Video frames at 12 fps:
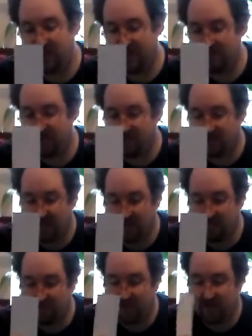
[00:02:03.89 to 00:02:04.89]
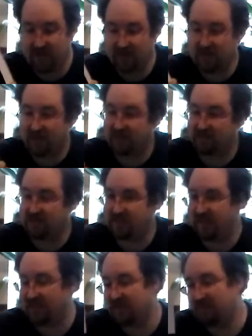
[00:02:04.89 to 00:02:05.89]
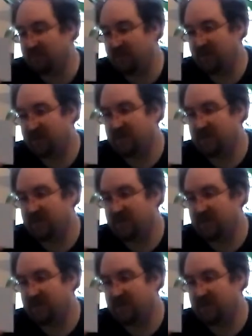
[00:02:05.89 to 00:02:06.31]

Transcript: game that's in beta on Steam.